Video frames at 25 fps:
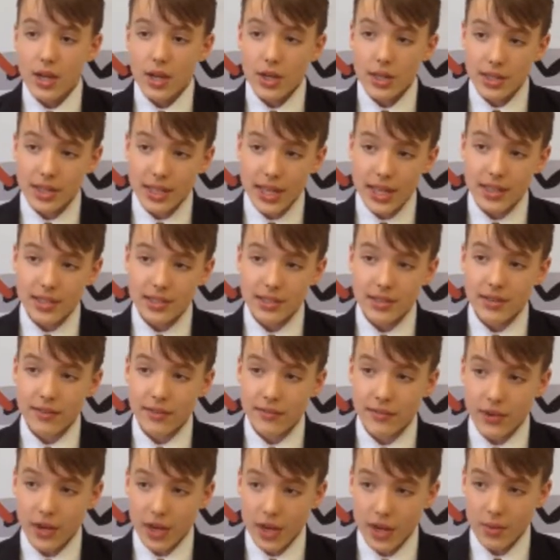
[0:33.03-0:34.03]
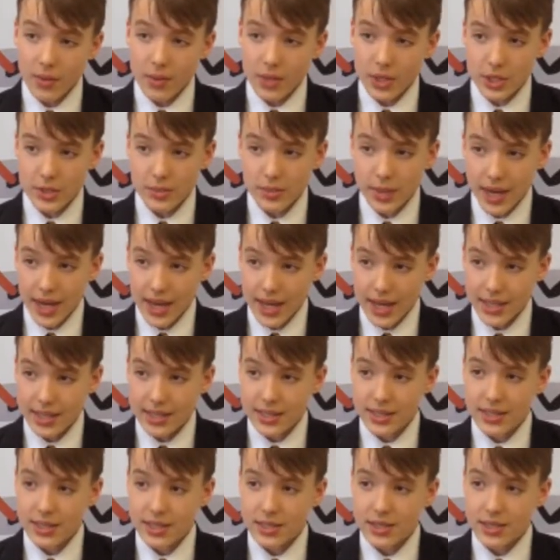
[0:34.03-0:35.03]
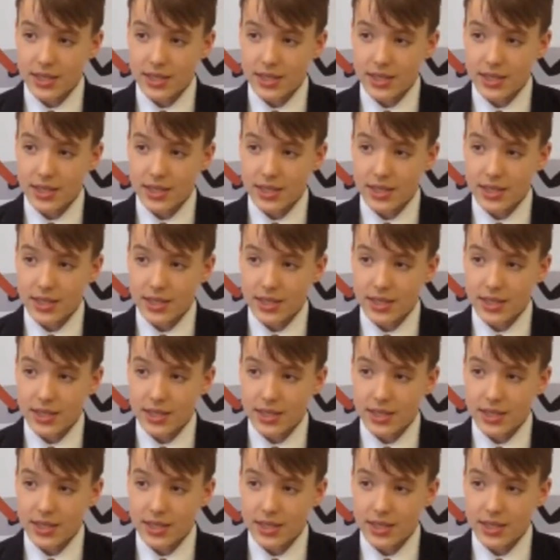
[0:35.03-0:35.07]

Unless if I wash my hands